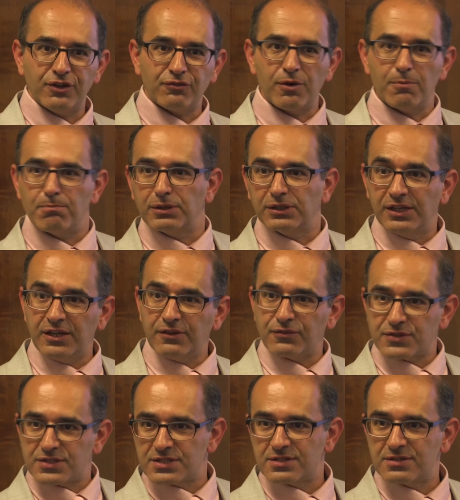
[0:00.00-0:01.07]
different
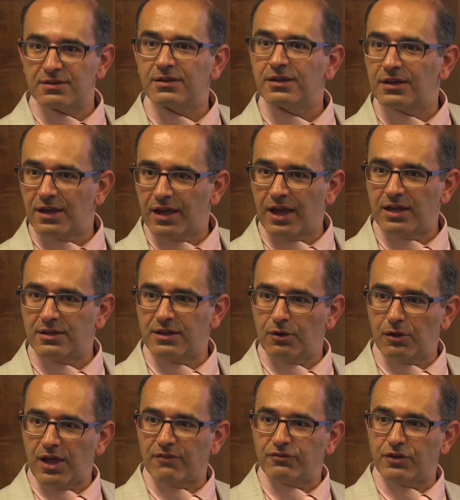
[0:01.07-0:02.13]
beliefs and
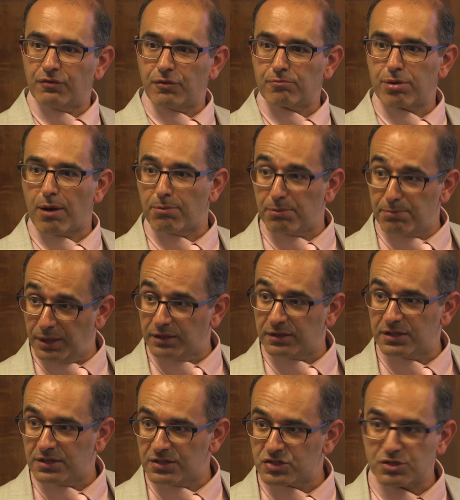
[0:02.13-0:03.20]
they'll have different
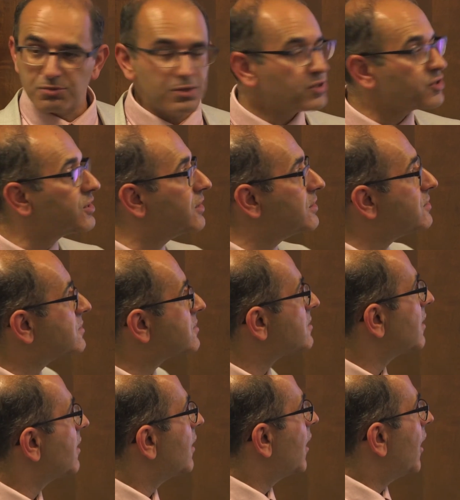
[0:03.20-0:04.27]
probability
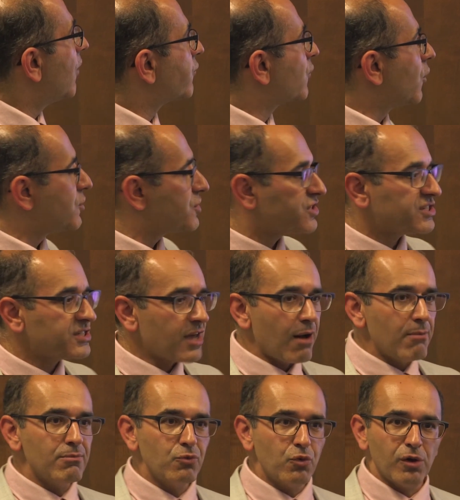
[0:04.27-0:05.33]
distributions. Of course,
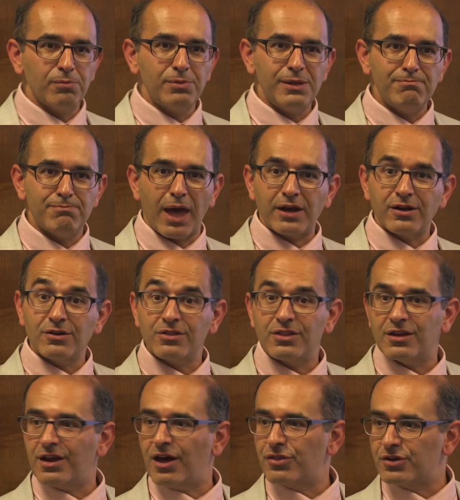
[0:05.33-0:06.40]
some will be better
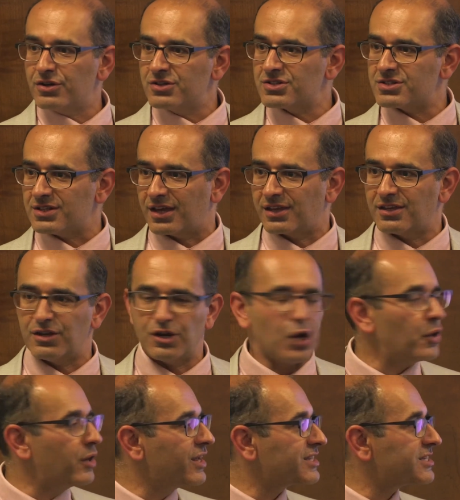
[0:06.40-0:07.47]
than others, like, you
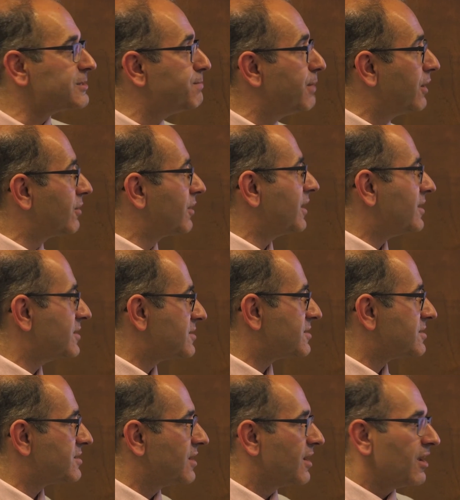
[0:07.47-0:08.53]
know, an
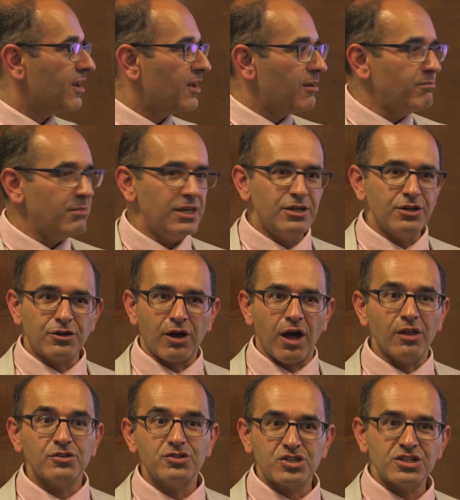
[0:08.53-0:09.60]
experienced
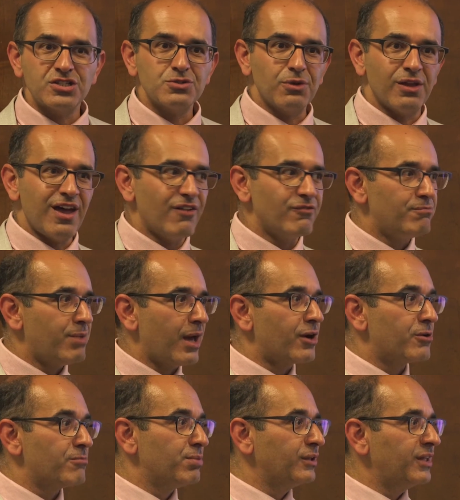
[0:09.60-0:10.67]
meteorologist will have
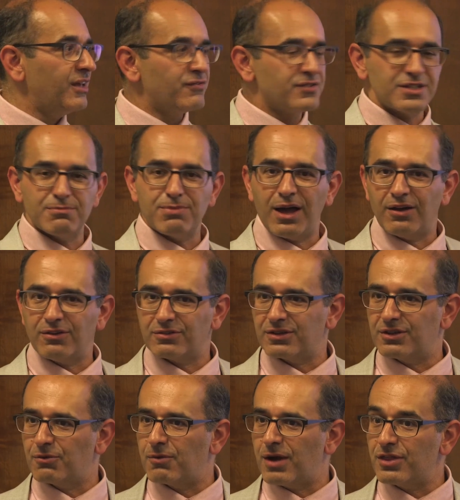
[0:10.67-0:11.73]
better beliefs
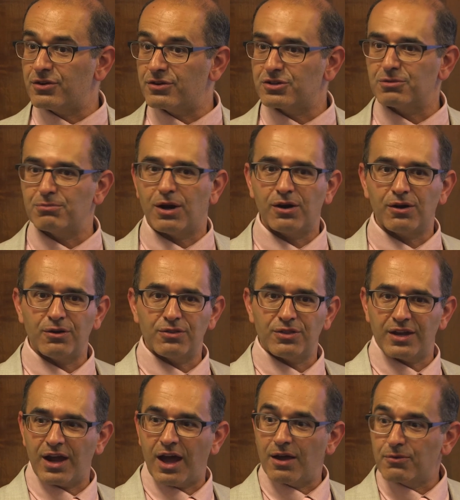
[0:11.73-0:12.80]
about the weather tomorrow
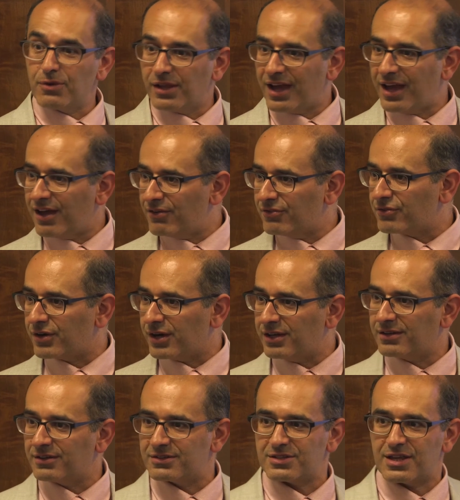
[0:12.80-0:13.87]
than I will have,
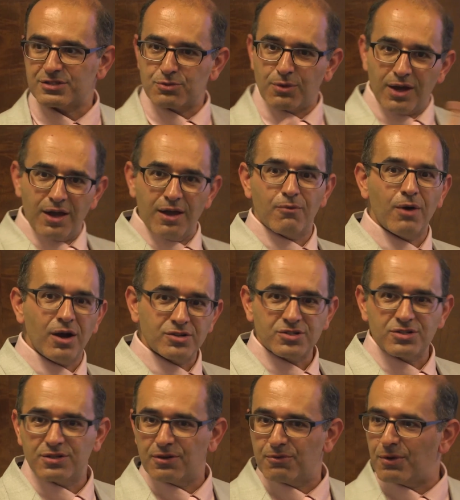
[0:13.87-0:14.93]
right? So that's why I watch
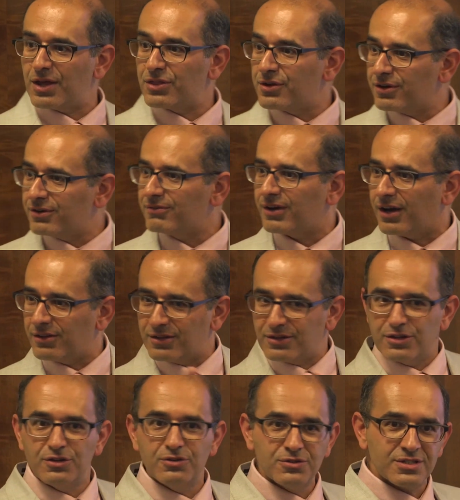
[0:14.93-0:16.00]
the weather on the
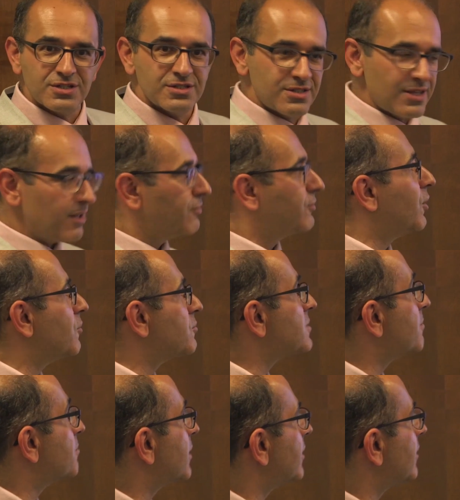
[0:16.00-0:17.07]
news, because they'll know
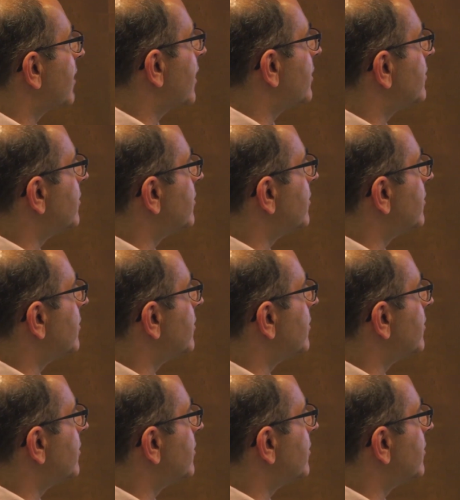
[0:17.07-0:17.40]
something that I